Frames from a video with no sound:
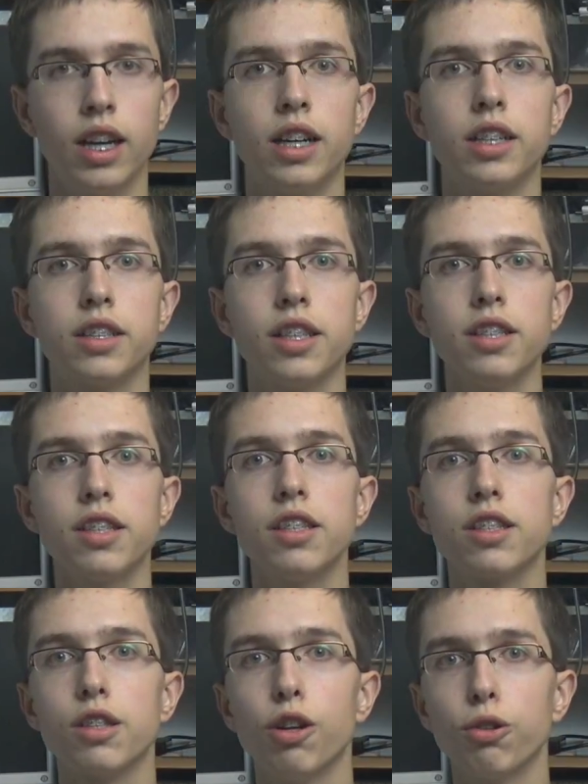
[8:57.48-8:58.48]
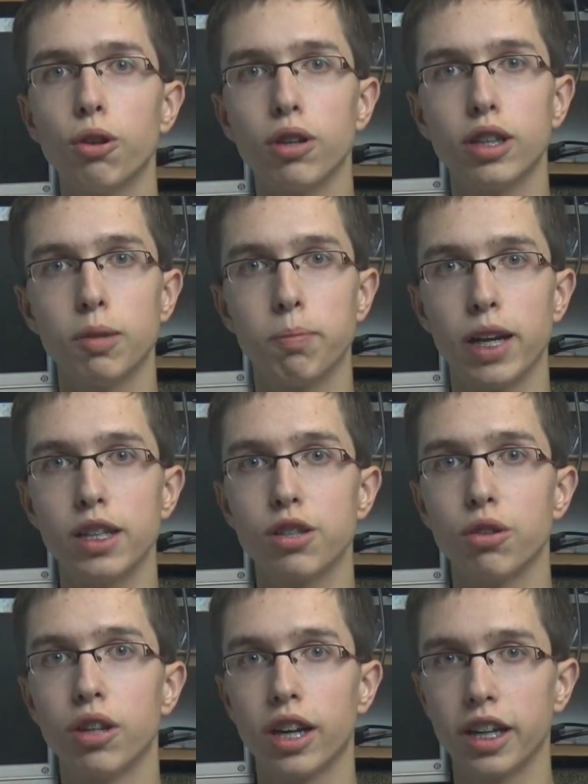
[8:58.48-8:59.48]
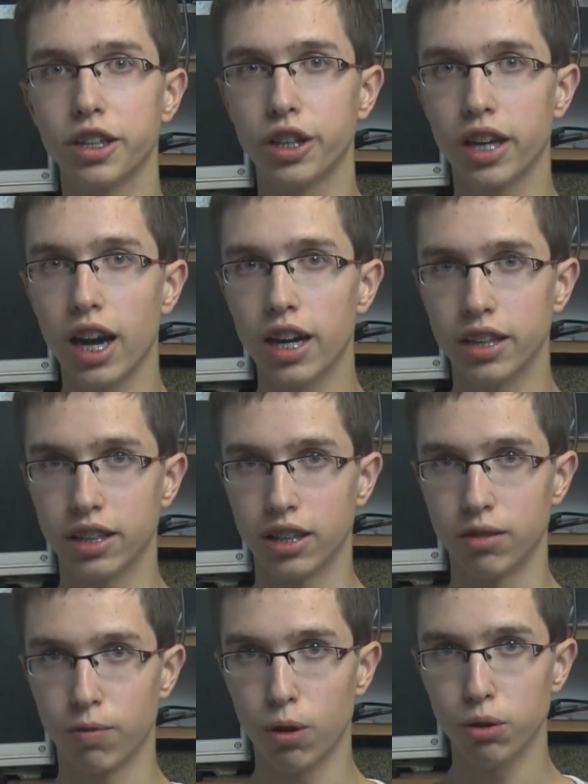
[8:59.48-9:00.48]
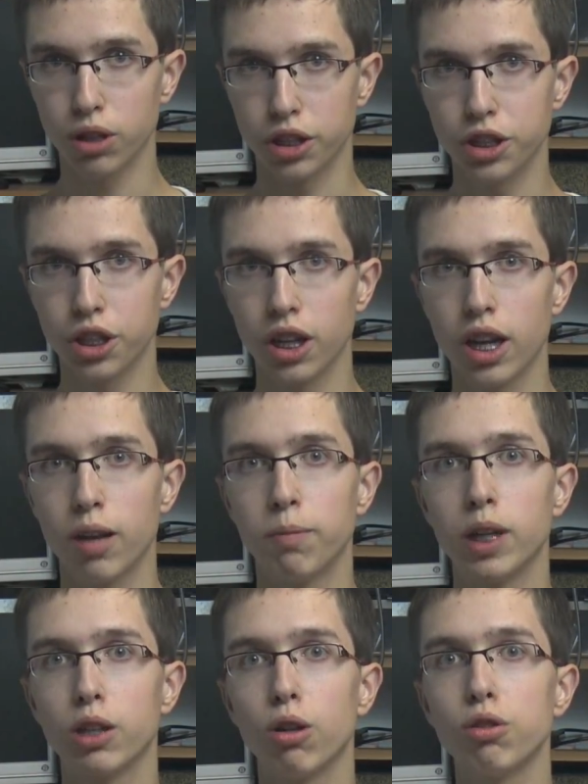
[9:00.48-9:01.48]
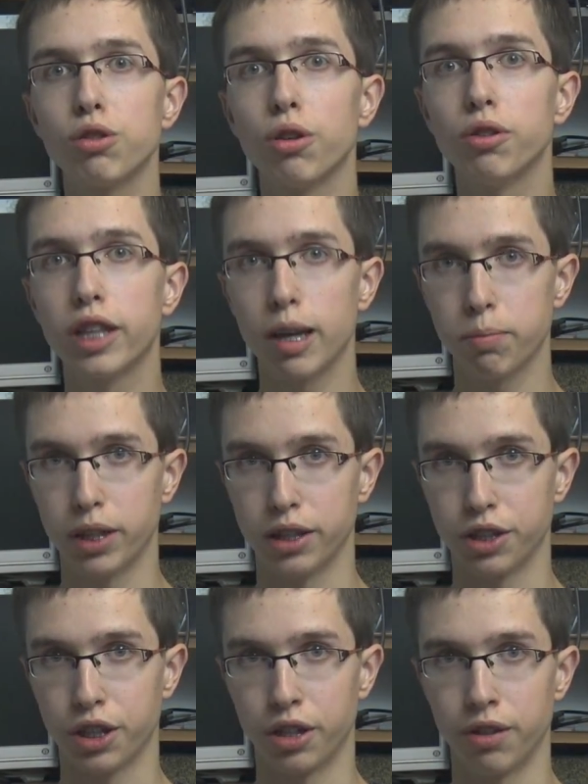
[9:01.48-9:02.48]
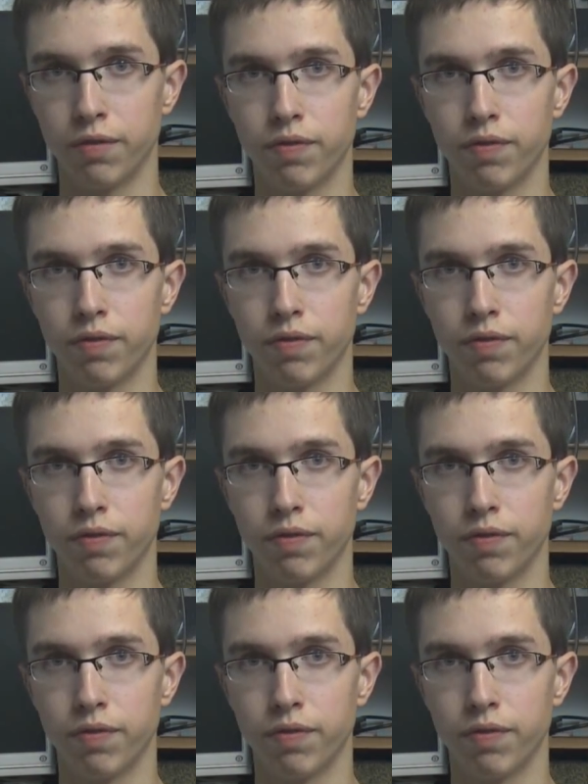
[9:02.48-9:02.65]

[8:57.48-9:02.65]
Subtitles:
Resistance not only depends on electric current and voltage, but also on temperature.